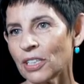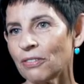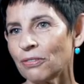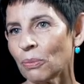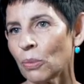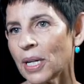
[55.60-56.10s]

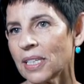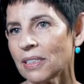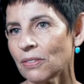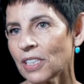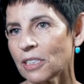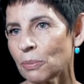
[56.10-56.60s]
different
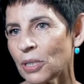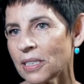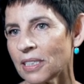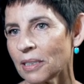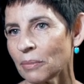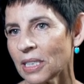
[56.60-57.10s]
ways of
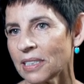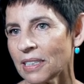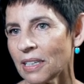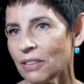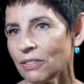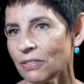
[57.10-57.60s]
expressing
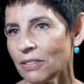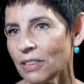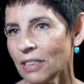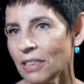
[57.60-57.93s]
myself.